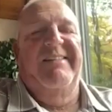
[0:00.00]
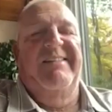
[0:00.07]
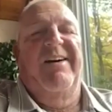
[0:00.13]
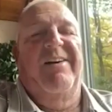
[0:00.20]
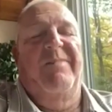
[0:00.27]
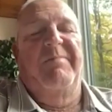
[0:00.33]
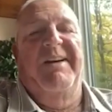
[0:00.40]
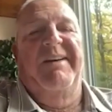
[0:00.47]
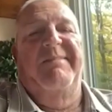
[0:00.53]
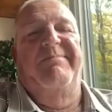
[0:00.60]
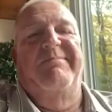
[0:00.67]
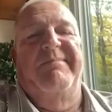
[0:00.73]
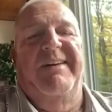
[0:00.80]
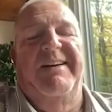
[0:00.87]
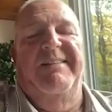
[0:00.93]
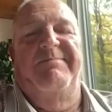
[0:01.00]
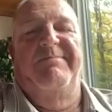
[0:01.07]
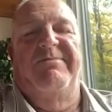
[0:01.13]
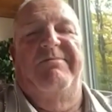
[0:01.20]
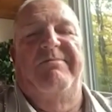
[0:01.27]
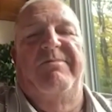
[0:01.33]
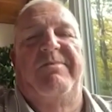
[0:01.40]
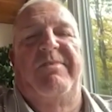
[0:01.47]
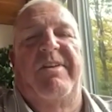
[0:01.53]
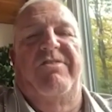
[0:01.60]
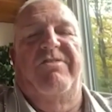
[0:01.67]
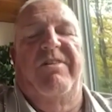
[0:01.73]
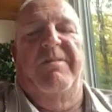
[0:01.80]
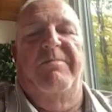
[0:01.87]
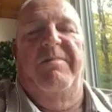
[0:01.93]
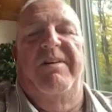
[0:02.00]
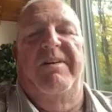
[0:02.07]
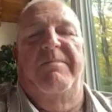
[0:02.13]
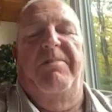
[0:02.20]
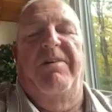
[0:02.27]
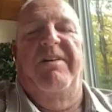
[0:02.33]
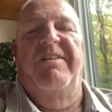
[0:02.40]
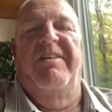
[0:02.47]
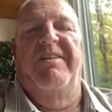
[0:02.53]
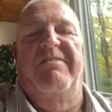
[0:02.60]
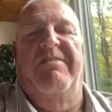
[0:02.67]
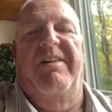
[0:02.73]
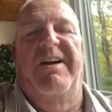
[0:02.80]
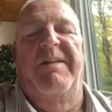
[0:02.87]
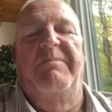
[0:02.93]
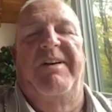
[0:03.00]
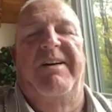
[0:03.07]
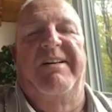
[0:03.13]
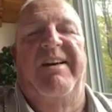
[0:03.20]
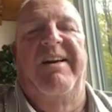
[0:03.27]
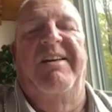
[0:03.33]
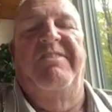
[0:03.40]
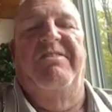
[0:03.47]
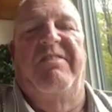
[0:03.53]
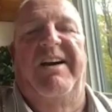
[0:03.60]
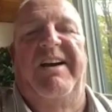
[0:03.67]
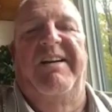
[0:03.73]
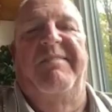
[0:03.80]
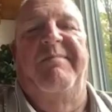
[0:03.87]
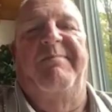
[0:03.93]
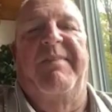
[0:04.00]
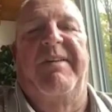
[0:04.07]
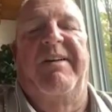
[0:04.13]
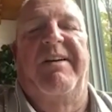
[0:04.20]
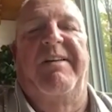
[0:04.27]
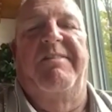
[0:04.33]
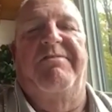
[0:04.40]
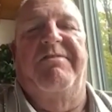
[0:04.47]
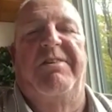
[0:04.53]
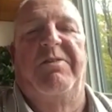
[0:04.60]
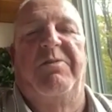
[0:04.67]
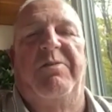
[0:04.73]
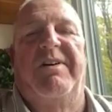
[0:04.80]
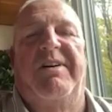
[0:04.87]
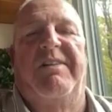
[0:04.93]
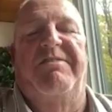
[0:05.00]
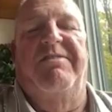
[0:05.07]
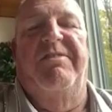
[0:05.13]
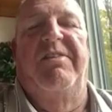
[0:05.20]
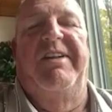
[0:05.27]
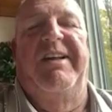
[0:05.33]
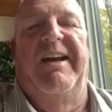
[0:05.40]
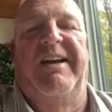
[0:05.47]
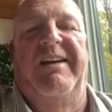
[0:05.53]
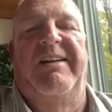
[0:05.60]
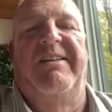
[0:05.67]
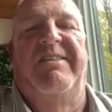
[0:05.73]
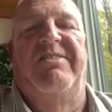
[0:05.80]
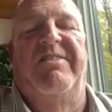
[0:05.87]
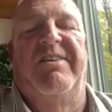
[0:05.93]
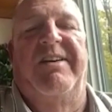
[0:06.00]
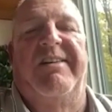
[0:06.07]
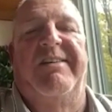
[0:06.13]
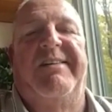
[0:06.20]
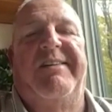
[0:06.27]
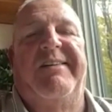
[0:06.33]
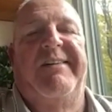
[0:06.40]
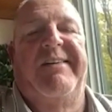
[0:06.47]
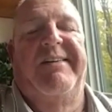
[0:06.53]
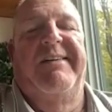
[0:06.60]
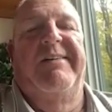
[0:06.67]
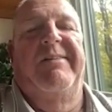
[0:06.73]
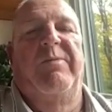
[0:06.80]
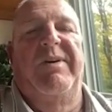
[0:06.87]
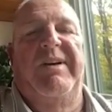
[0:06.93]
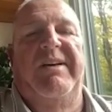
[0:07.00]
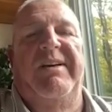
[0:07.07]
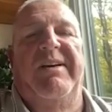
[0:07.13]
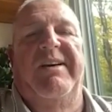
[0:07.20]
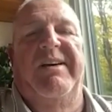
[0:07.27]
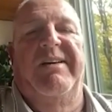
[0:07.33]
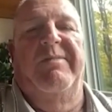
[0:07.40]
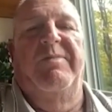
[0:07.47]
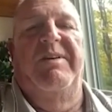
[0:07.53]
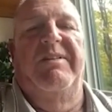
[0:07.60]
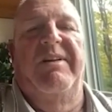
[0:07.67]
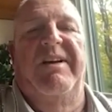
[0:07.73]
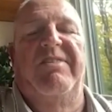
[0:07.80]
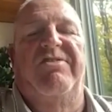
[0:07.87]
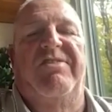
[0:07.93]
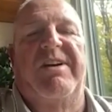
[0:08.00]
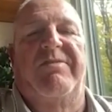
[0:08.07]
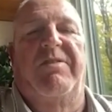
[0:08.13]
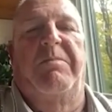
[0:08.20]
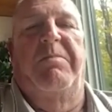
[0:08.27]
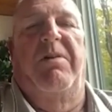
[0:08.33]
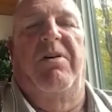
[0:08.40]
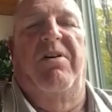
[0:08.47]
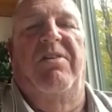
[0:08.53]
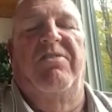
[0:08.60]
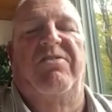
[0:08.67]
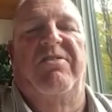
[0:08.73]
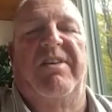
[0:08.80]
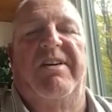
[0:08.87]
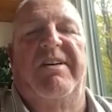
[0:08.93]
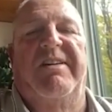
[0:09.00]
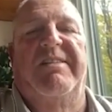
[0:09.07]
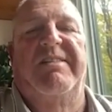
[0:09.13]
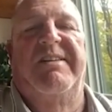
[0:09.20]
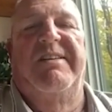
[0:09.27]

no, my my Trump uh, partner in crime, uh, Ken Green, through through the '80s, uh, we we laced several balls out